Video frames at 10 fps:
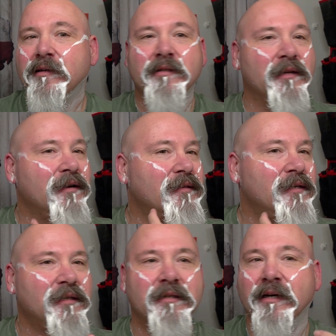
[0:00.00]
It's not on
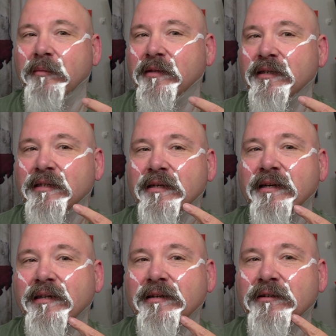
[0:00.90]
this side, but this
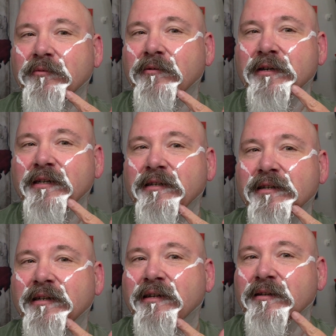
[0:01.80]
side just right
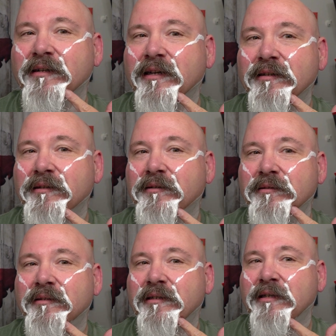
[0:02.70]
in there, I got a
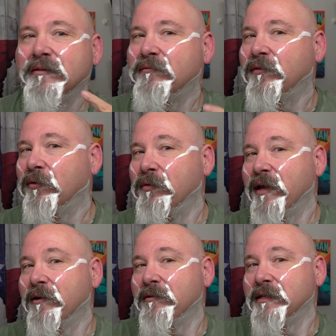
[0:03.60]
little skin fold
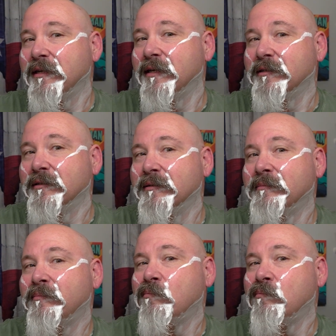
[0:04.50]
that always catches.